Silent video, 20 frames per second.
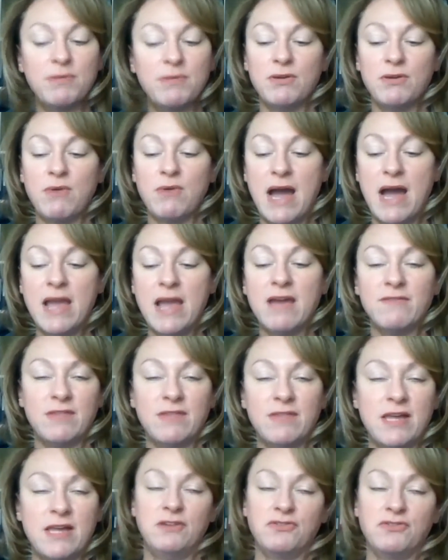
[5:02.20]
I have a
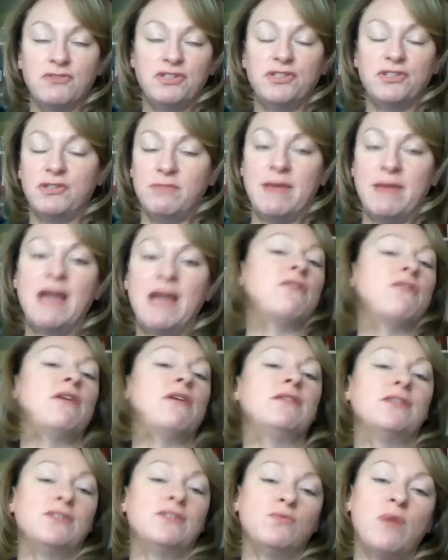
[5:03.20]
lot of nutritional
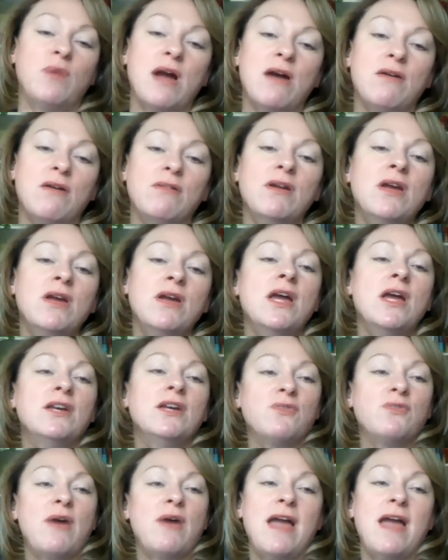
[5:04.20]
background as well.
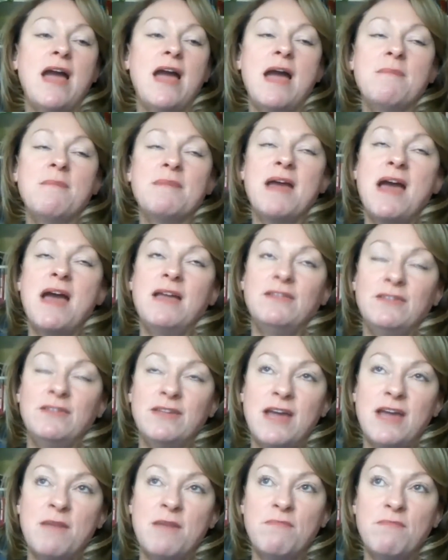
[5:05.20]
So
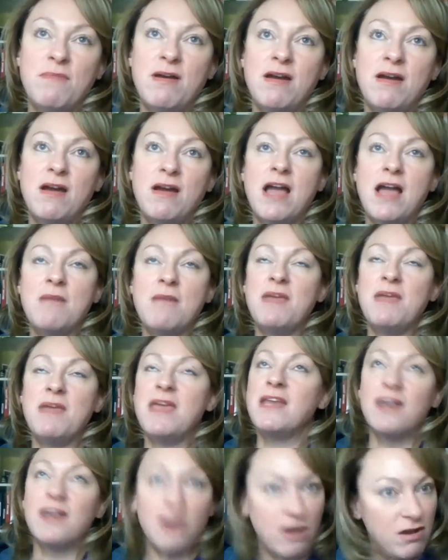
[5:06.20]
I'm in
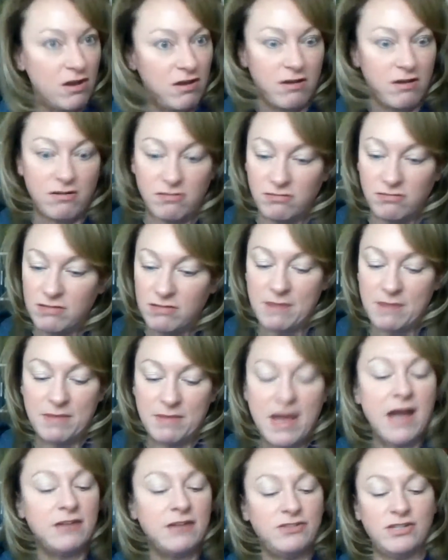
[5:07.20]
it all. I'm
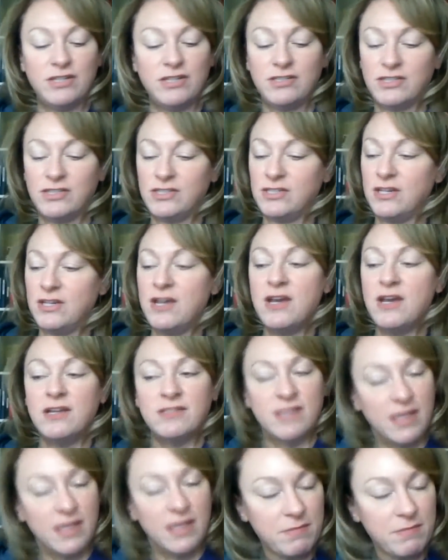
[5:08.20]
not just
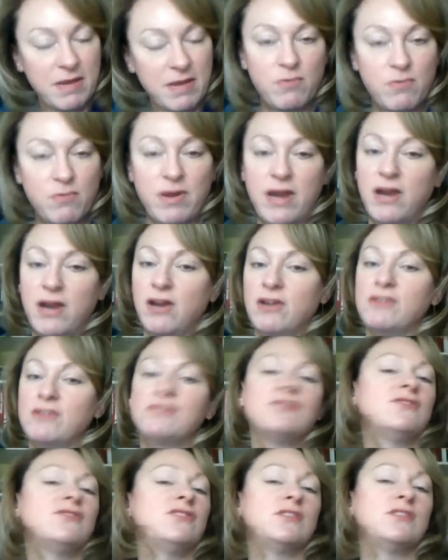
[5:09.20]
selling my
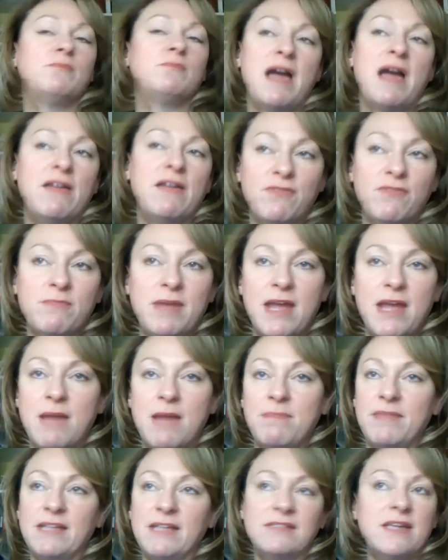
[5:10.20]
wares. Just buy from me.
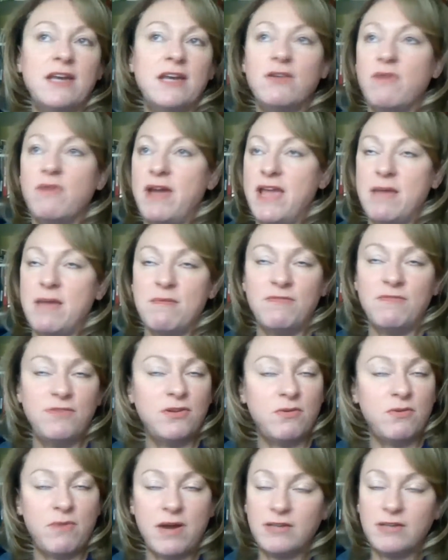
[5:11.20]
That's not who I am. If you
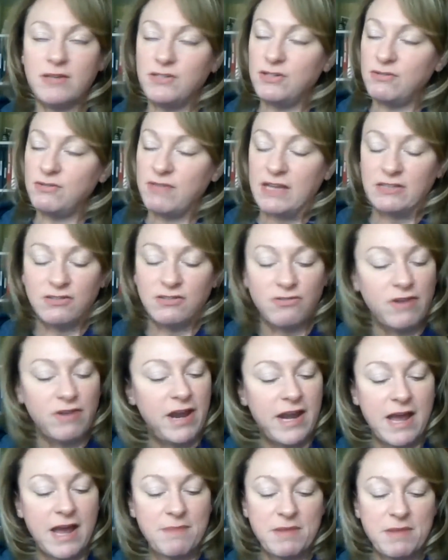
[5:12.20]
don't want to, that's great.
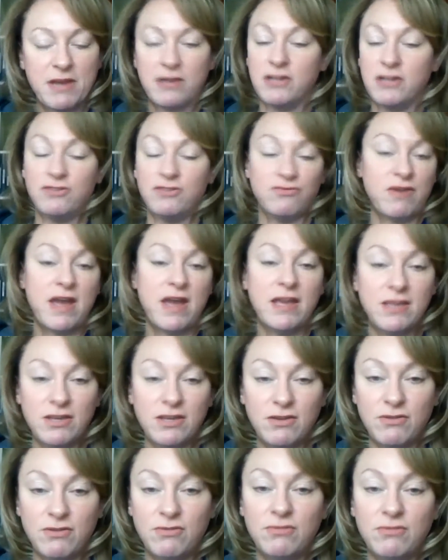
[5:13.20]
I'm not going to drag
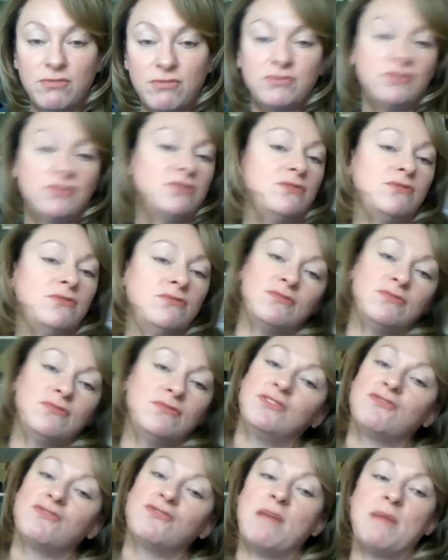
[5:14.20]
you to
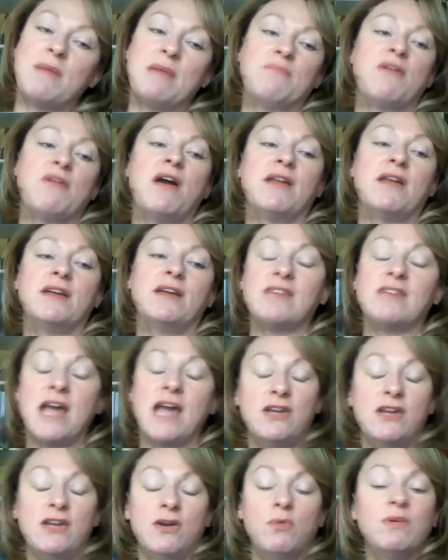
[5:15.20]
try my products. I
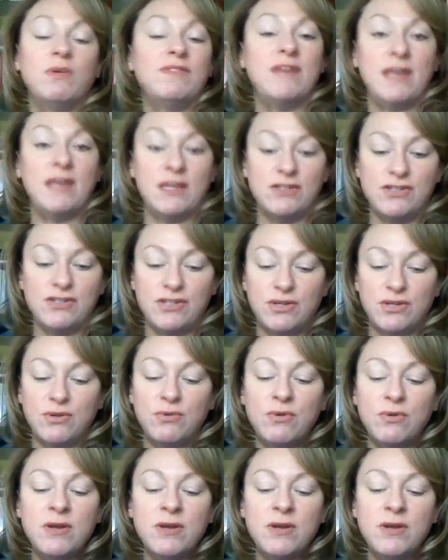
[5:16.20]
know what they can do,